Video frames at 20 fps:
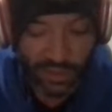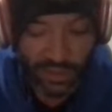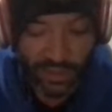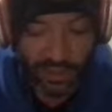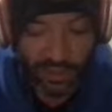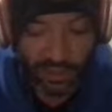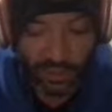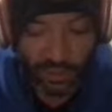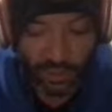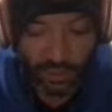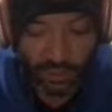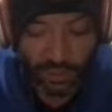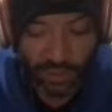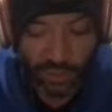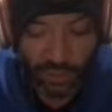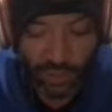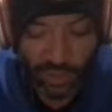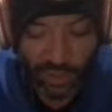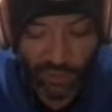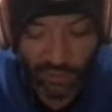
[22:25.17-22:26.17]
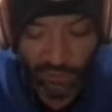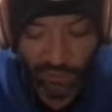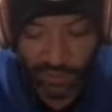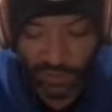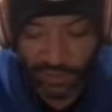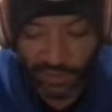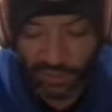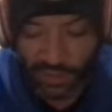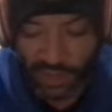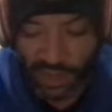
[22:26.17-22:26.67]
he told me about a
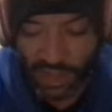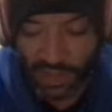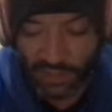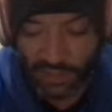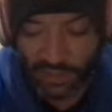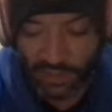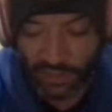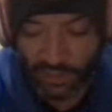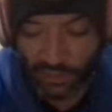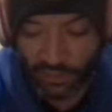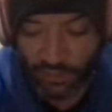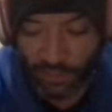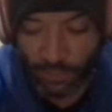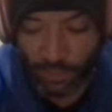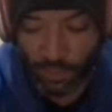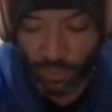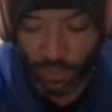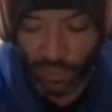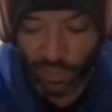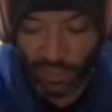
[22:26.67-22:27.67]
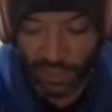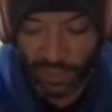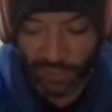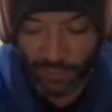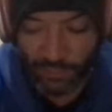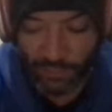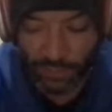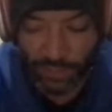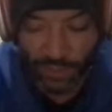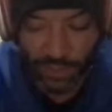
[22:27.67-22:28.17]
fixed college football
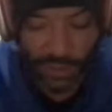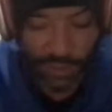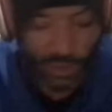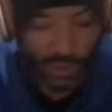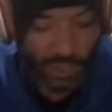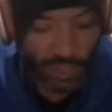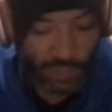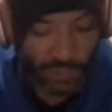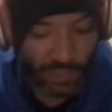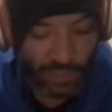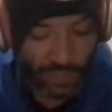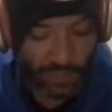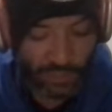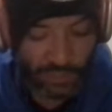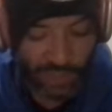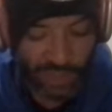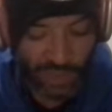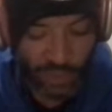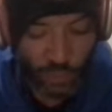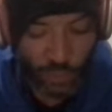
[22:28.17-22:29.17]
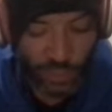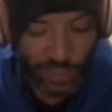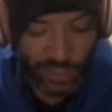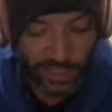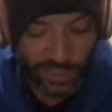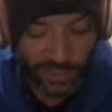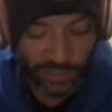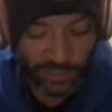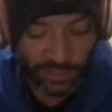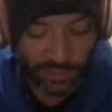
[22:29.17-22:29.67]
game coming up that
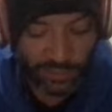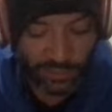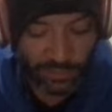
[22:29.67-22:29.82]
weekend.